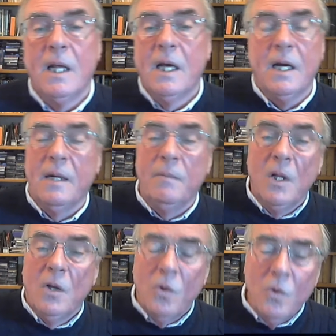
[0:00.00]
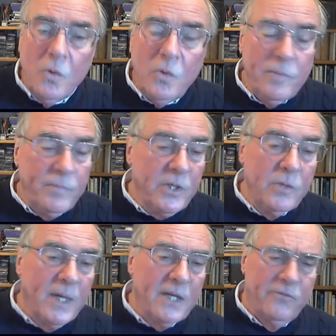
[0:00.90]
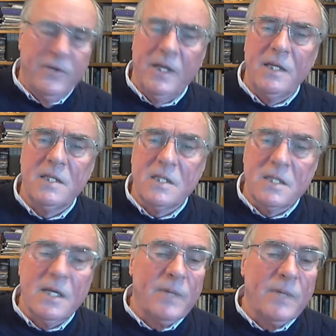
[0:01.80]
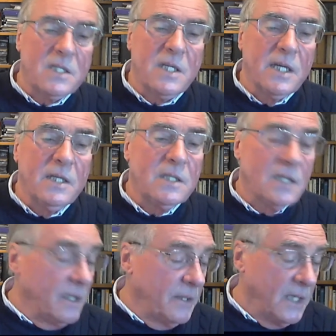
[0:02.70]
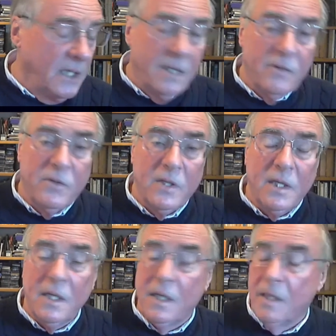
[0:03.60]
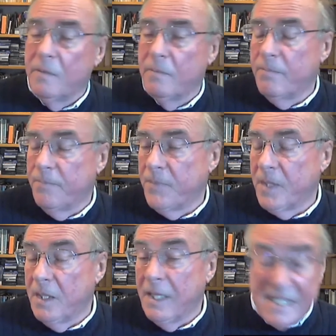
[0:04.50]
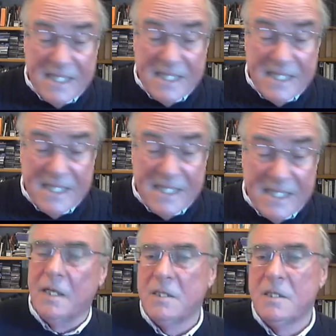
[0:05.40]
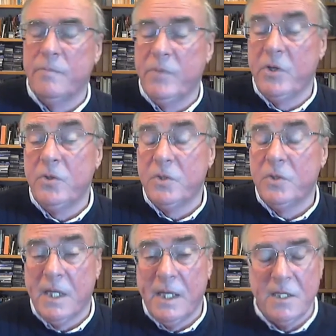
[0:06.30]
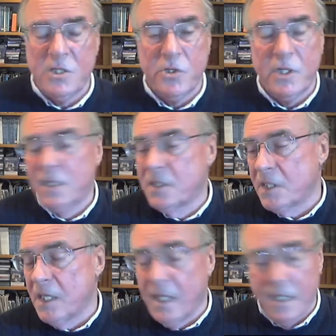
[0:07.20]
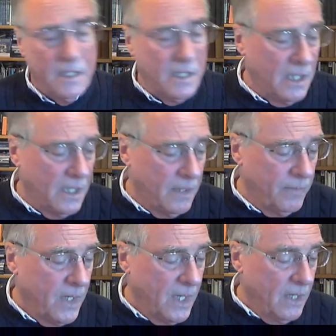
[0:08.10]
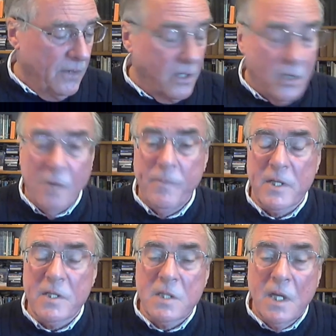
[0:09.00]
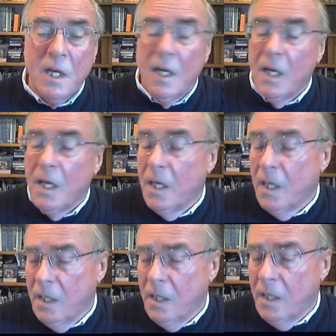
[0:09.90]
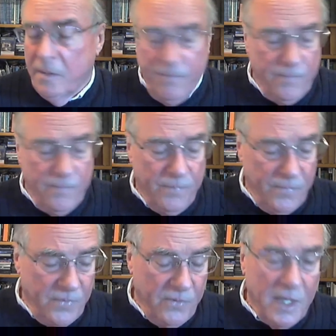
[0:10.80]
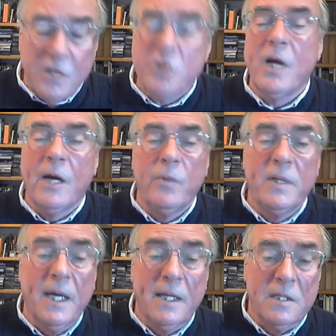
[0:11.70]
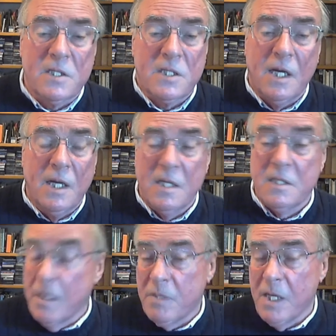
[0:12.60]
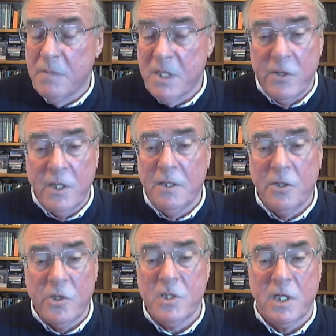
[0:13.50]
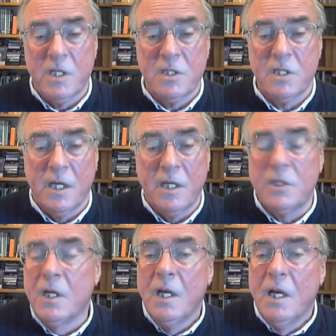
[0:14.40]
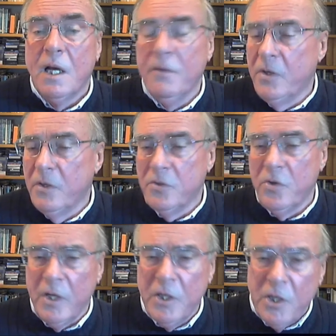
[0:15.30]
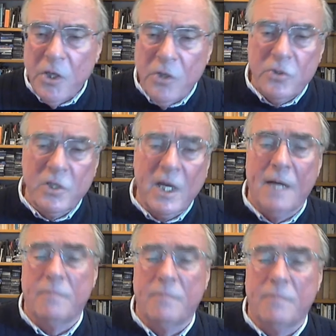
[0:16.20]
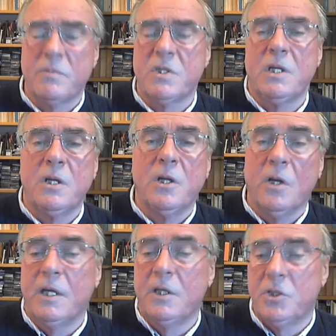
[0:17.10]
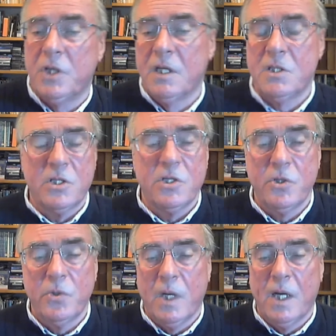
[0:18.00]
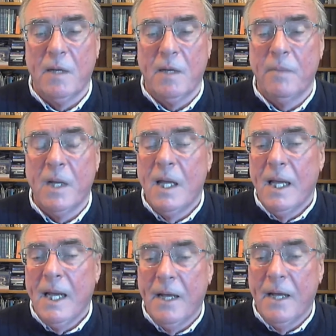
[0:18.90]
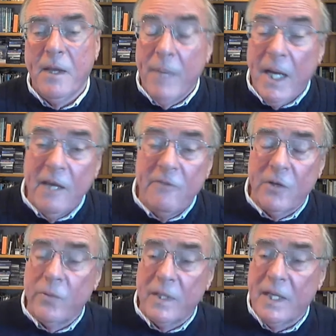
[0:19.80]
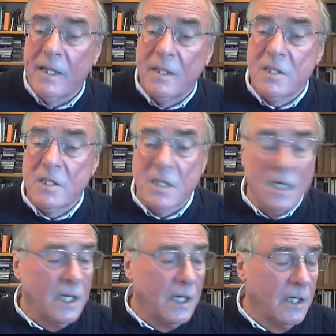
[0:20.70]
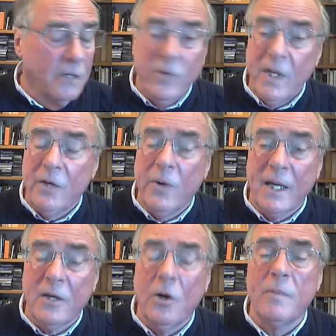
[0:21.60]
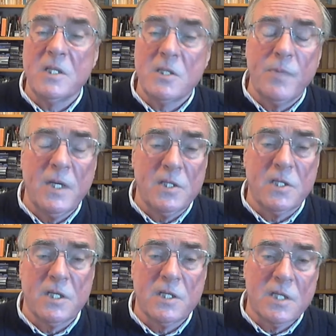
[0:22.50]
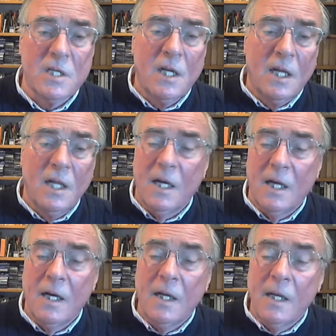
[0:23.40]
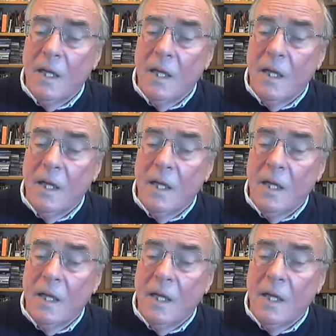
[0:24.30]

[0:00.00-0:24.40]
Um, all the blue butterflies to some extent and the, the um, lycaenids, that's the blues, the hair streaks and um, the coppers, uh, interact with ants, uh, sometimes only in the chrysalis stage. And there are, there are huge gaps in knowledge as to um, how they're behaving with ants, uh, really quite common species. Uh,